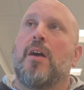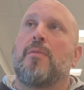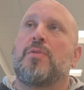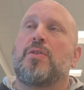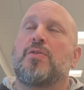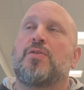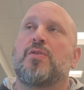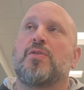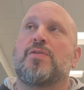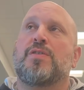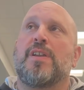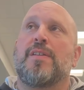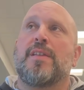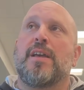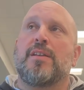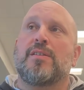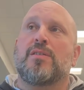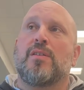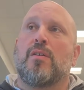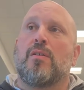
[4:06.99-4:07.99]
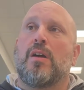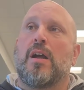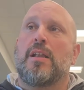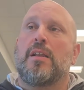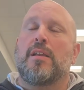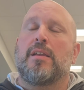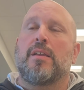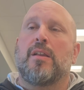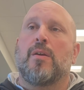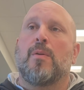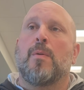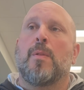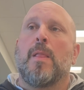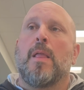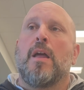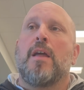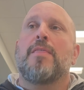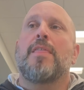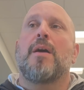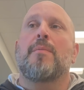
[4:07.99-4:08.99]
You should see that. So, you know,
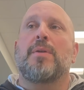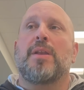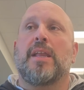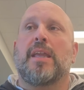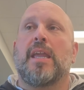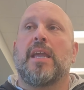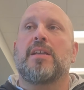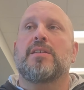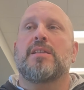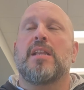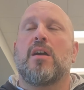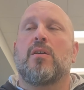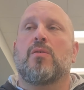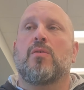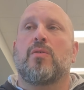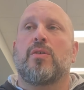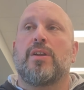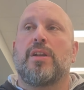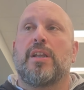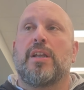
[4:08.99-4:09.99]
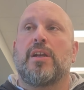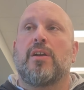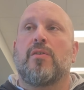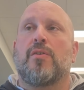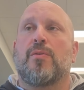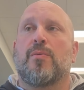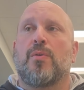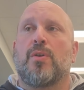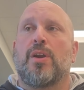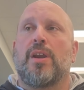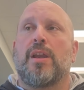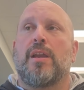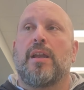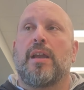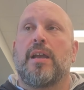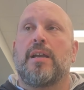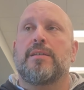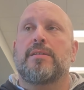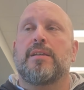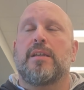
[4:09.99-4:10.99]
that being the case, now going into year three
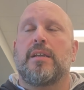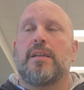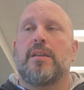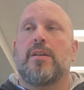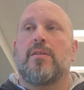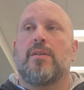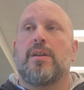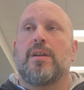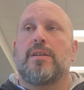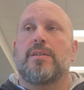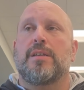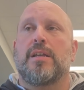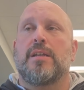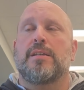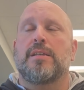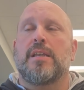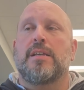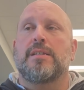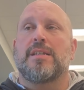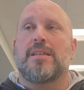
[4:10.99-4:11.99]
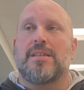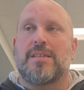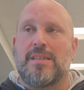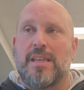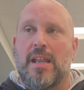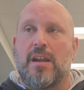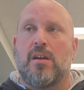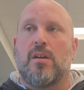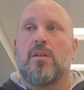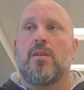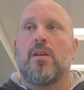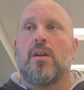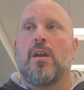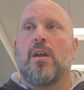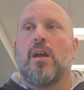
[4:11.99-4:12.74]
as a center